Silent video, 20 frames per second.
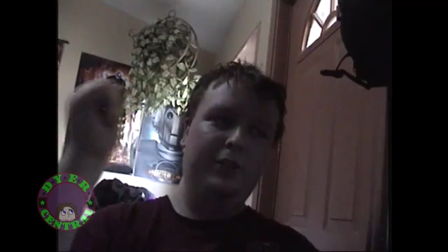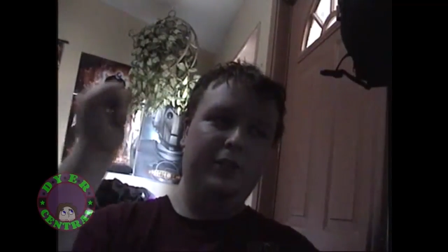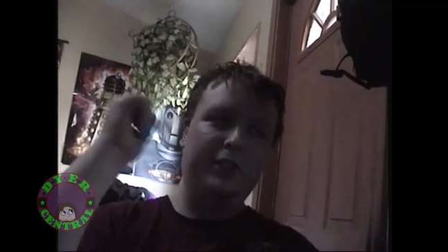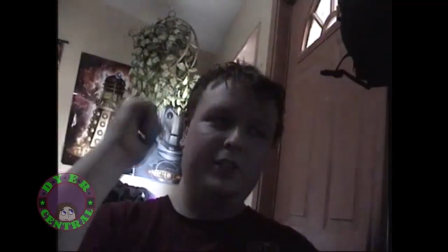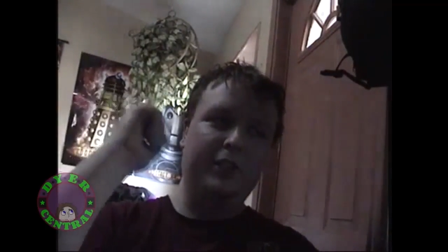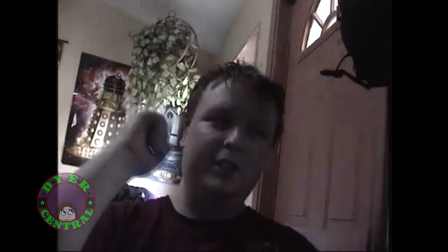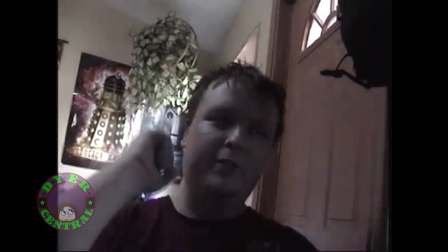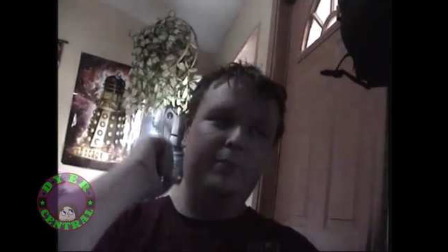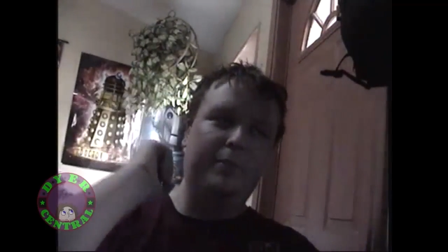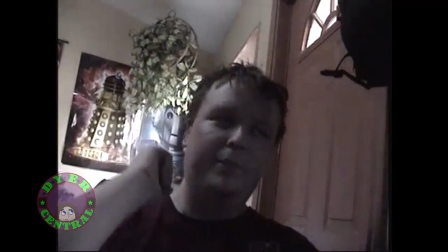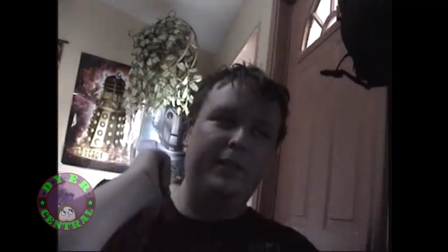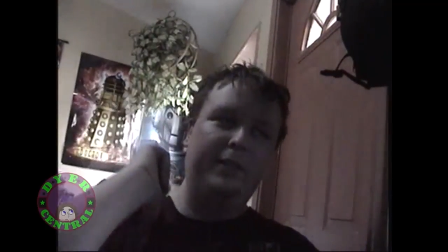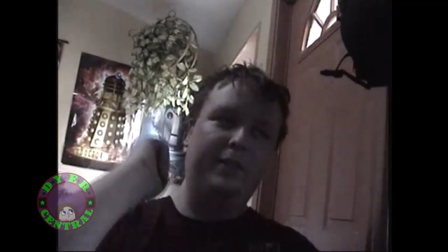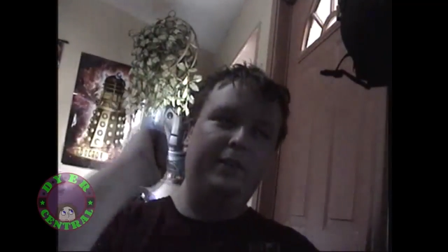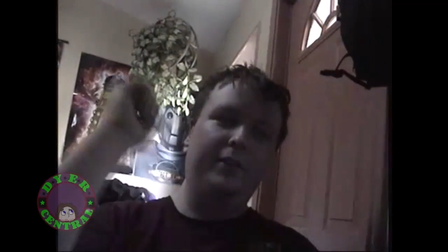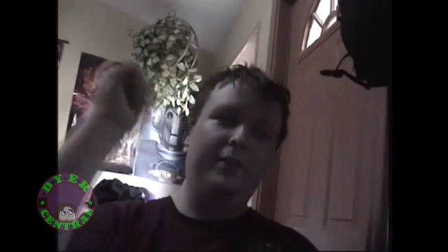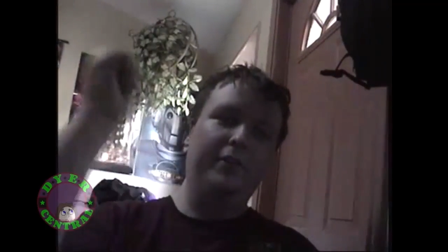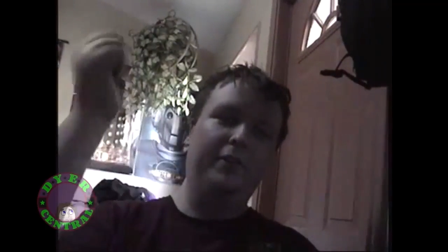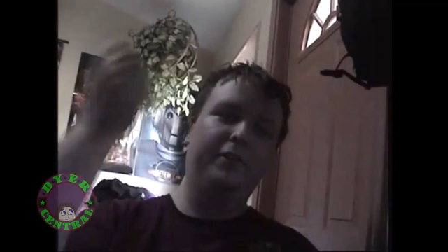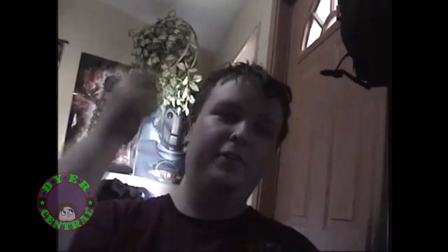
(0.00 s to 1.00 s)
She's going to be
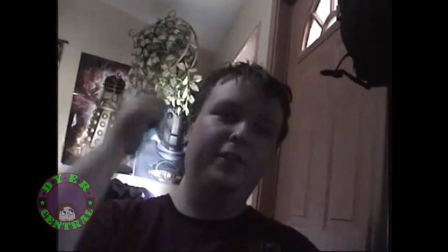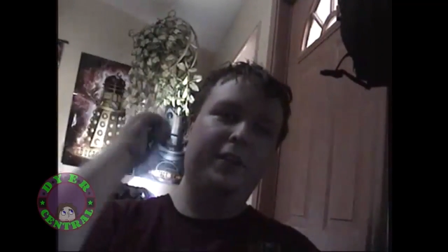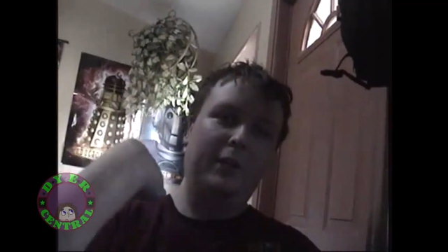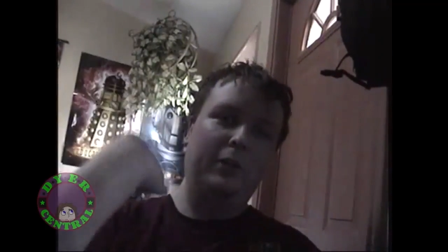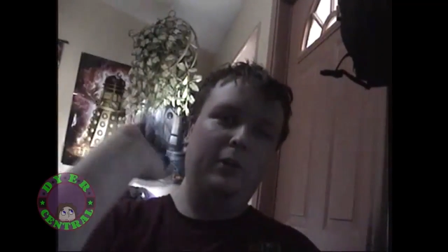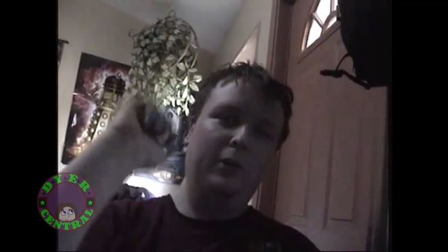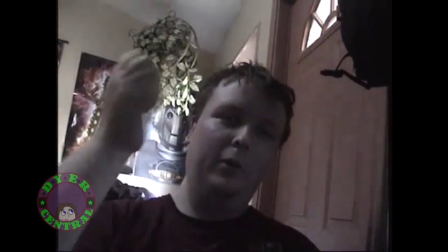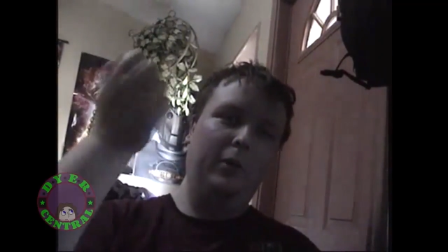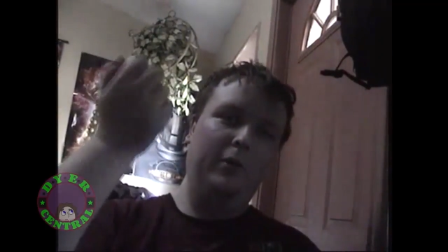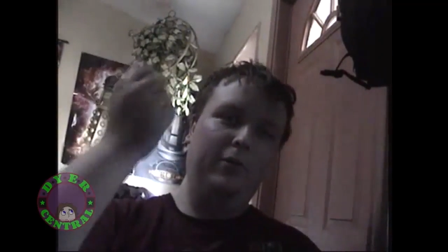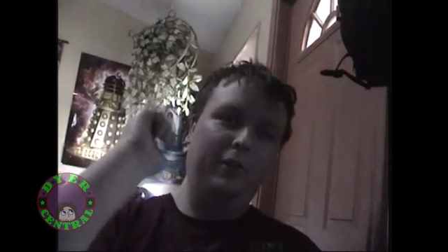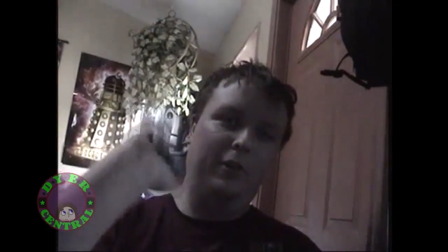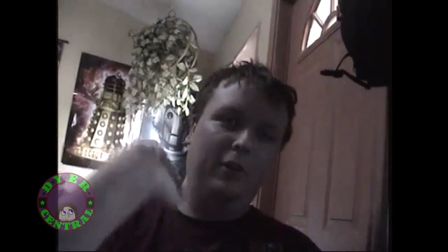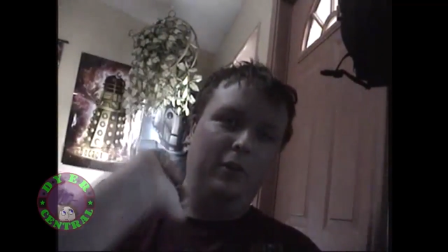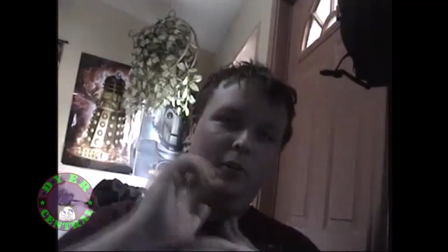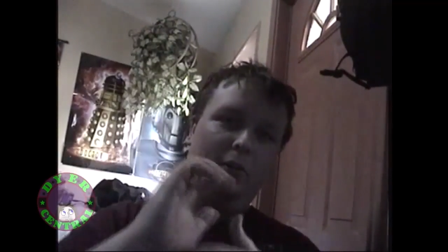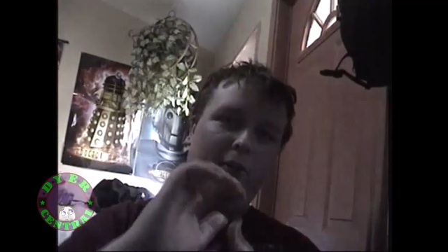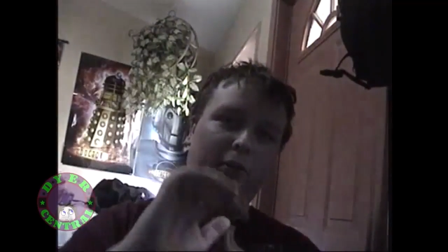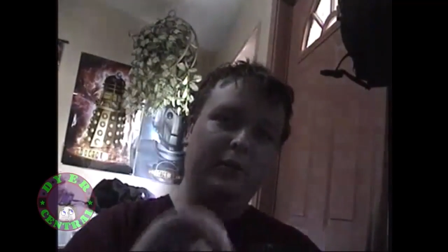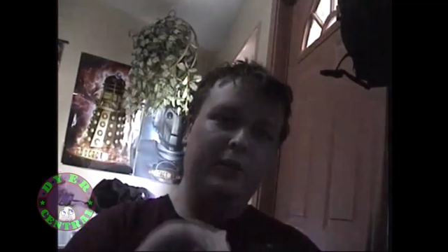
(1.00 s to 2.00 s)
the pharaoh of the
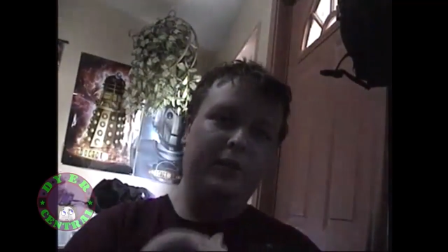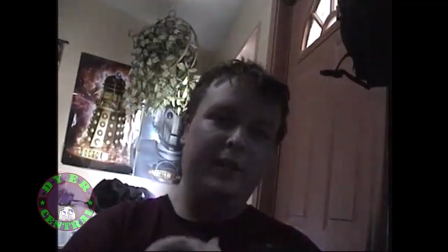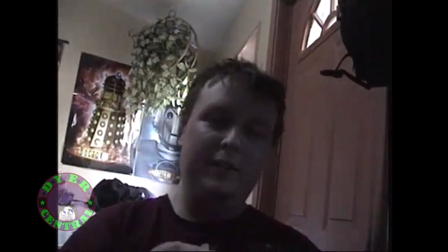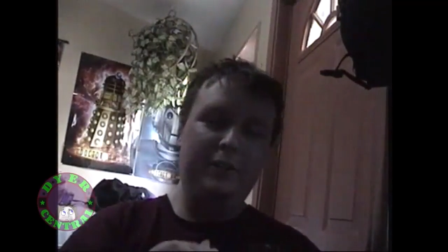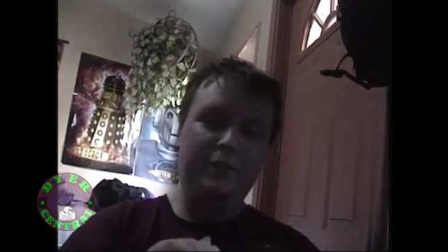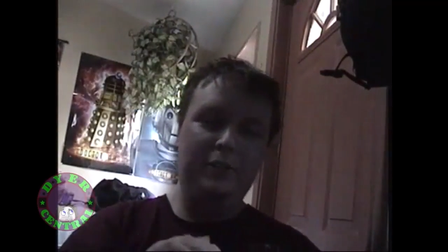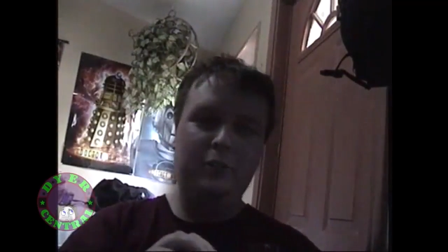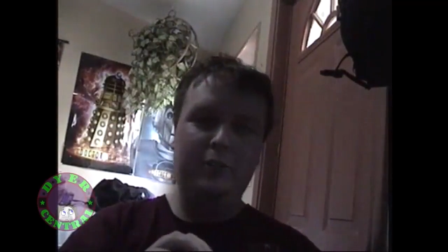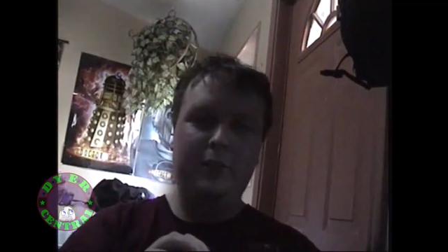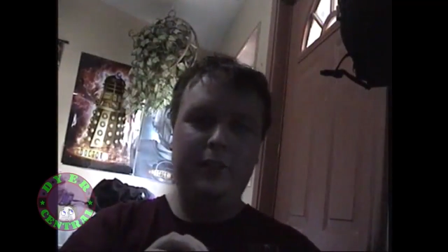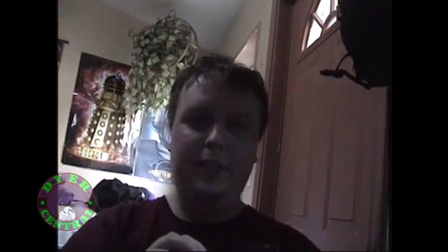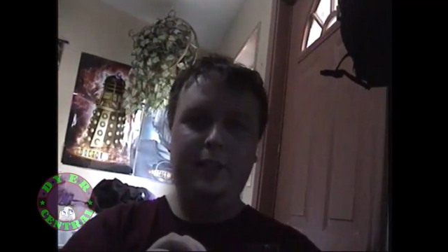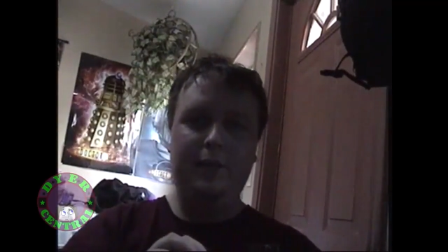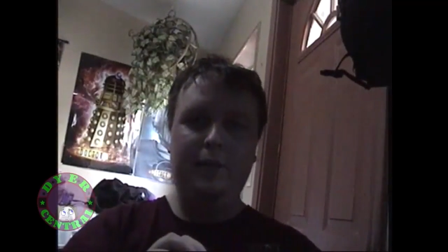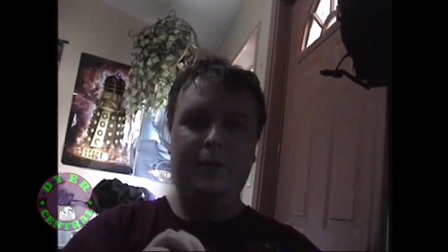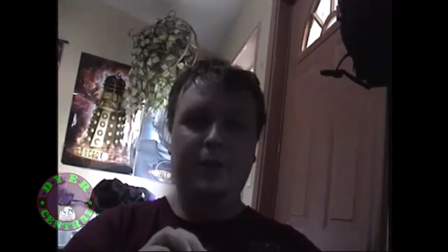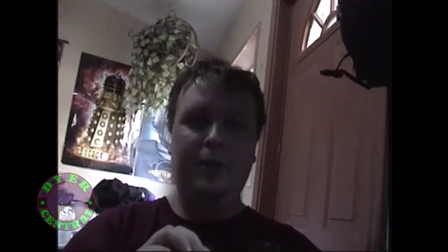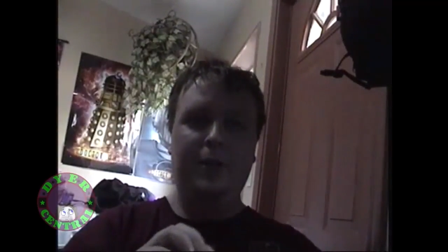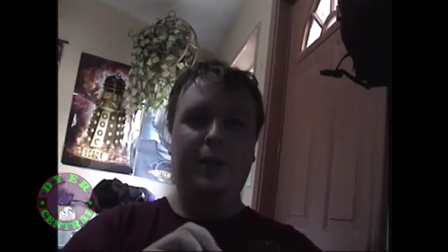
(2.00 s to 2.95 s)
whole country.